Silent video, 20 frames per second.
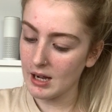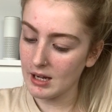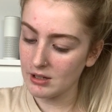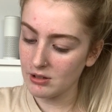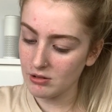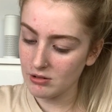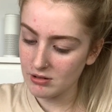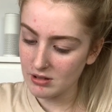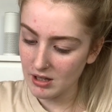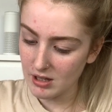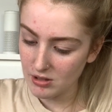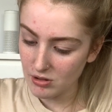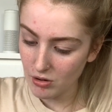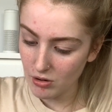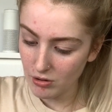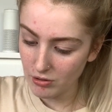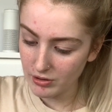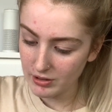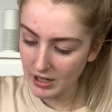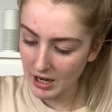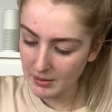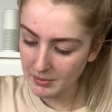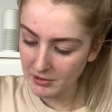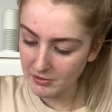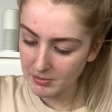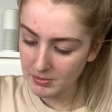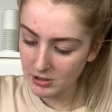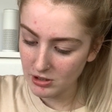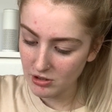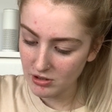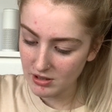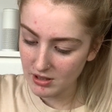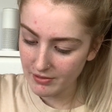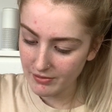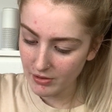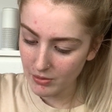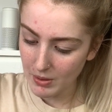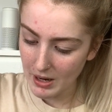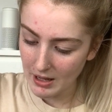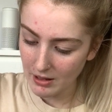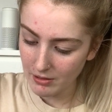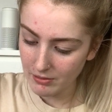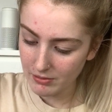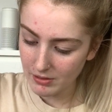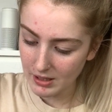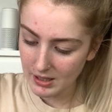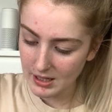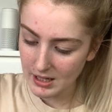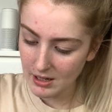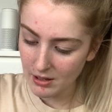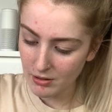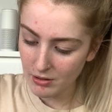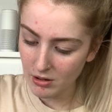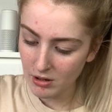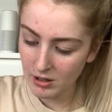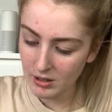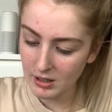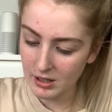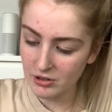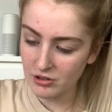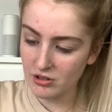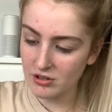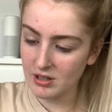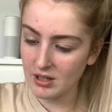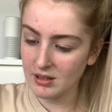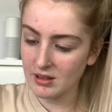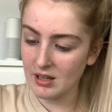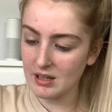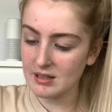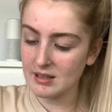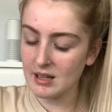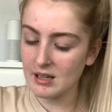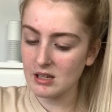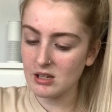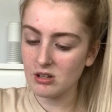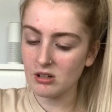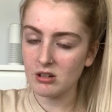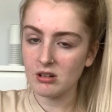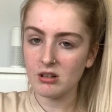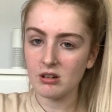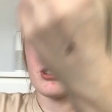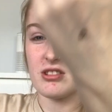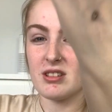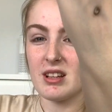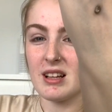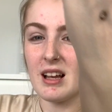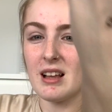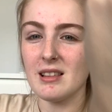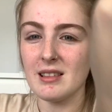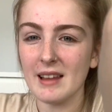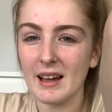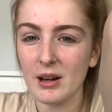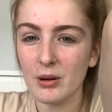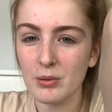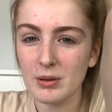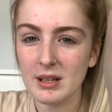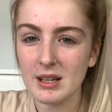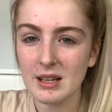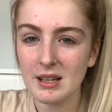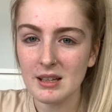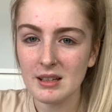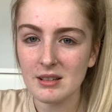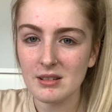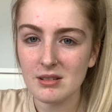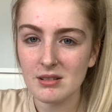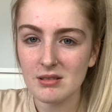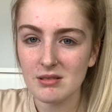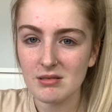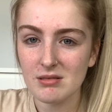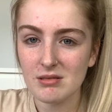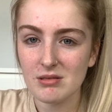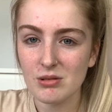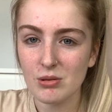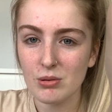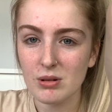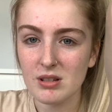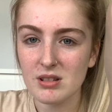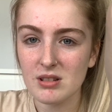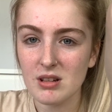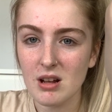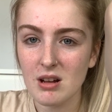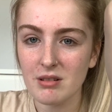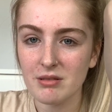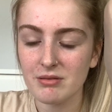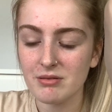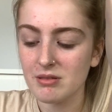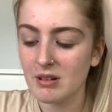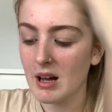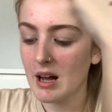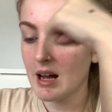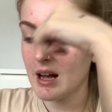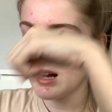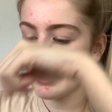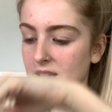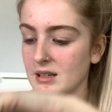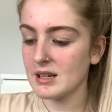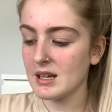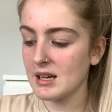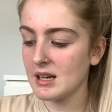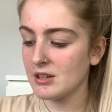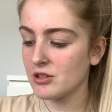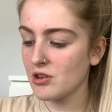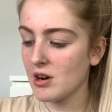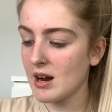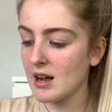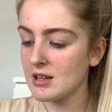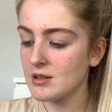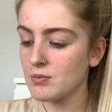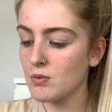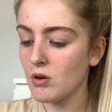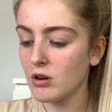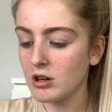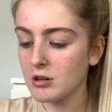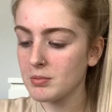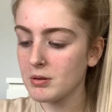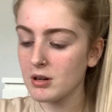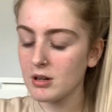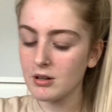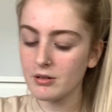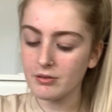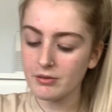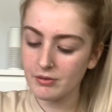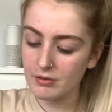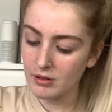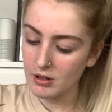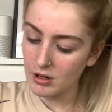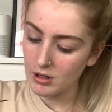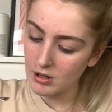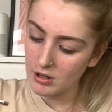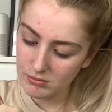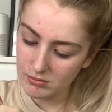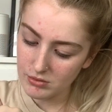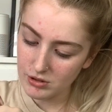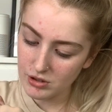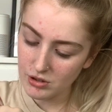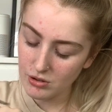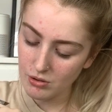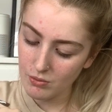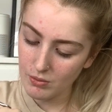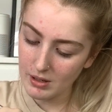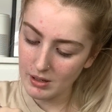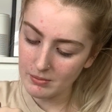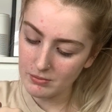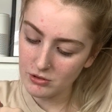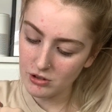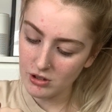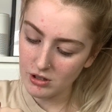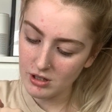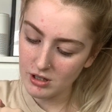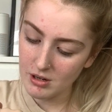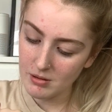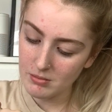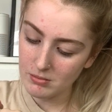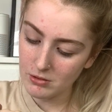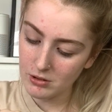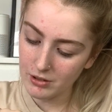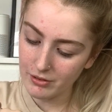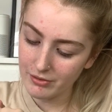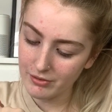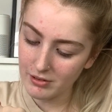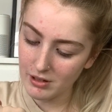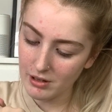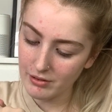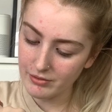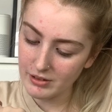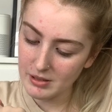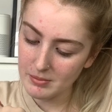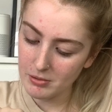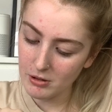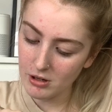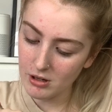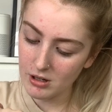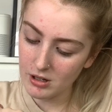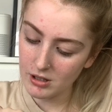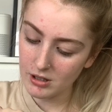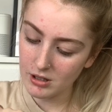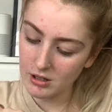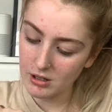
use this all the time. I've been using it for well over a year now. It's just like this, it's just like a liquidy sort of stuff, and it dries waterproof. So when I'm doing a more fluffy brow,